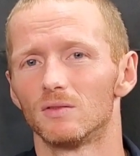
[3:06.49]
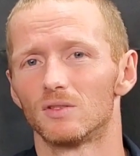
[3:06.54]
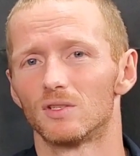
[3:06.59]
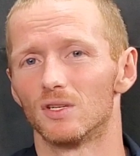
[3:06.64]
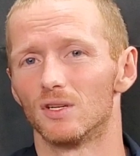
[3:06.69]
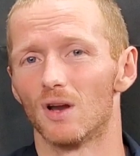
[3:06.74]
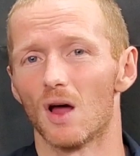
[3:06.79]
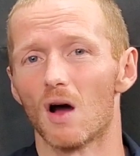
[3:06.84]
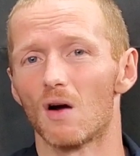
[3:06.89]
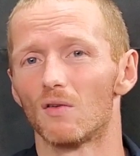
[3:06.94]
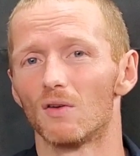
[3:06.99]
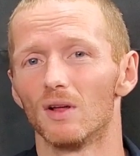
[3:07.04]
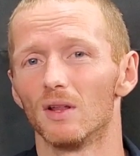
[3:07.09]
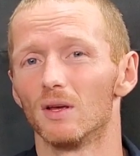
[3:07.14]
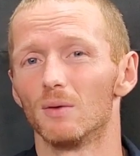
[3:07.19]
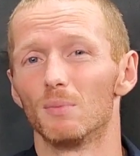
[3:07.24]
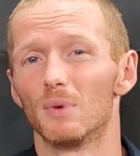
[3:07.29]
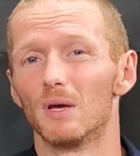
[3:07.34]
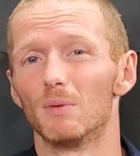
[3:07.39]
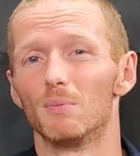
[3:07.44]
to not
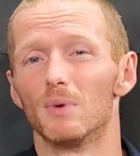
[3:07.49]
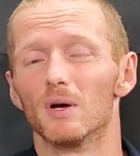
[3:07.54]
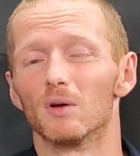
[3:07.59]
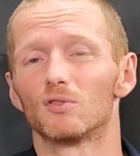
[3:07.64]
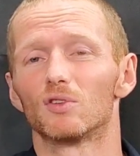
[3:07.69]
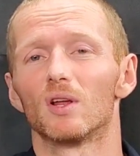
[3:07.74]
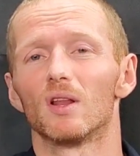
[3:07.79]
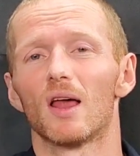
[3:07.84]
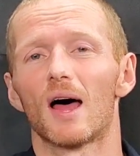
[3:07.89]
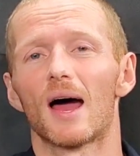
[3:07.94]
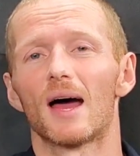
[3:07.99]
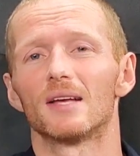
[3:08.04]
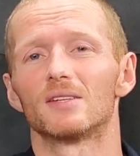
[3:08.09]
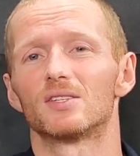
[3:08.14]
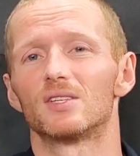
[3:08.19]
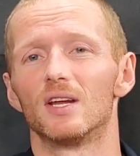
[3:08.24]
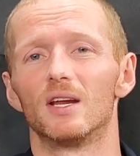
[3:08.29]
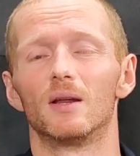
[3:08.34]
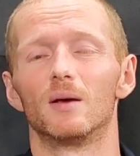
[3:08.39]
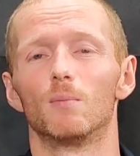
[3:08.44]
really be built to
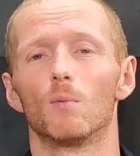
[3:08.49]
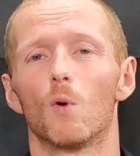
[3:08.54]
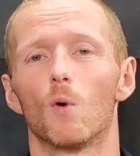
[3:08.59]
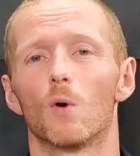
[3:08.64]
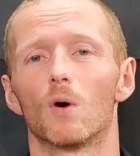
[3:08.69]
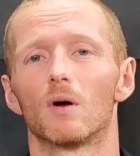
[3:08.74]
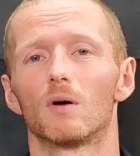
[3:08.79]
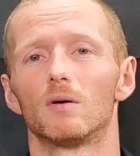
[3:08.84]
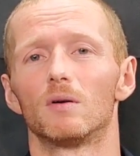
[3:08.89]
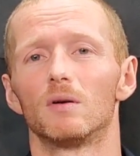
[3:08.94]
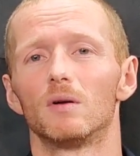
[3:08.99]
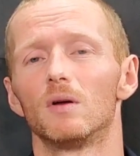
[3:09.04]
last anymore.